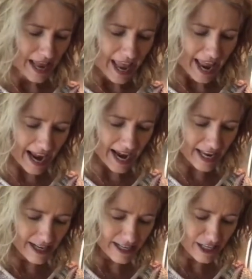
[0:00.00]

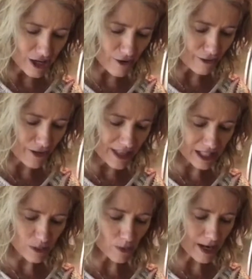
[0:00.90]
And, you know, for
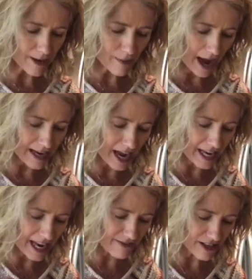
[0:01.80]
this one, I
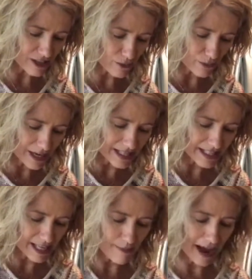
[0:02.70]
gave this a
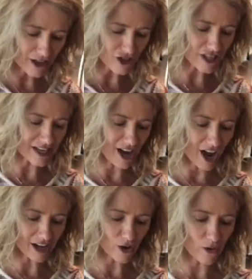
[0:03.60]
rinse. I'm actually
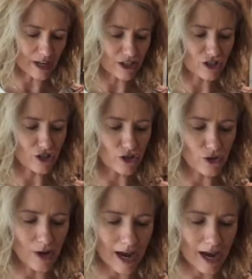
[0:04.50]
not going to